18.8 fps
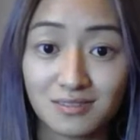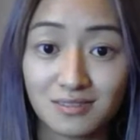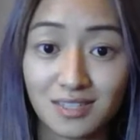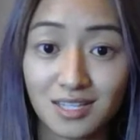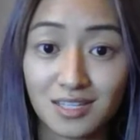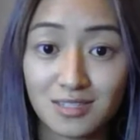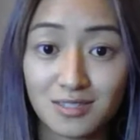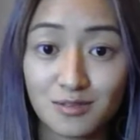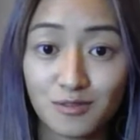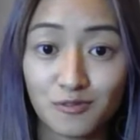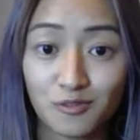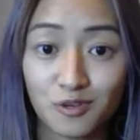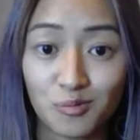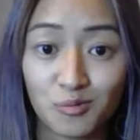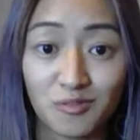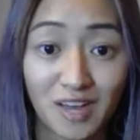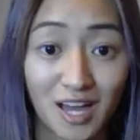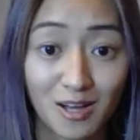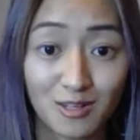That's a form
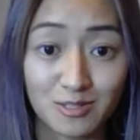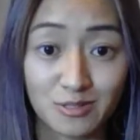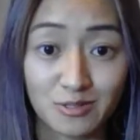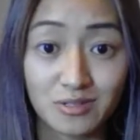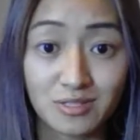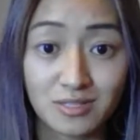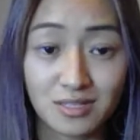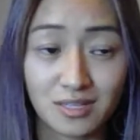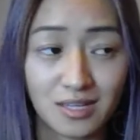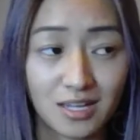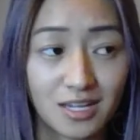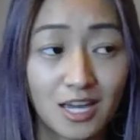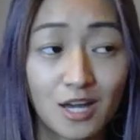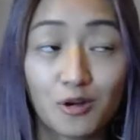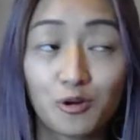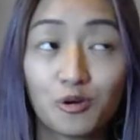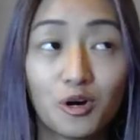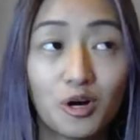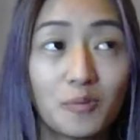of outsourcing, and I
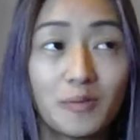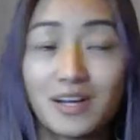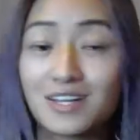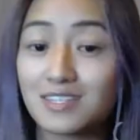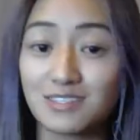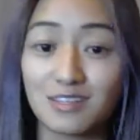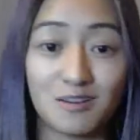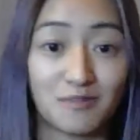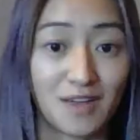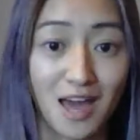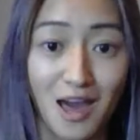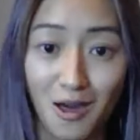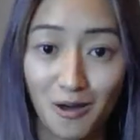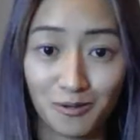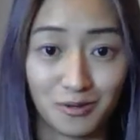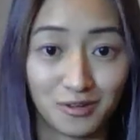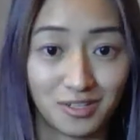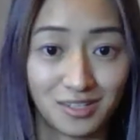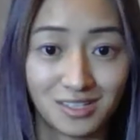call myself
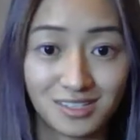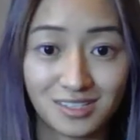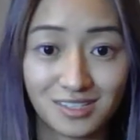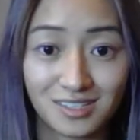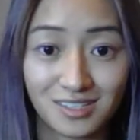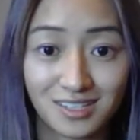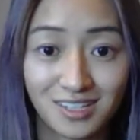out on it.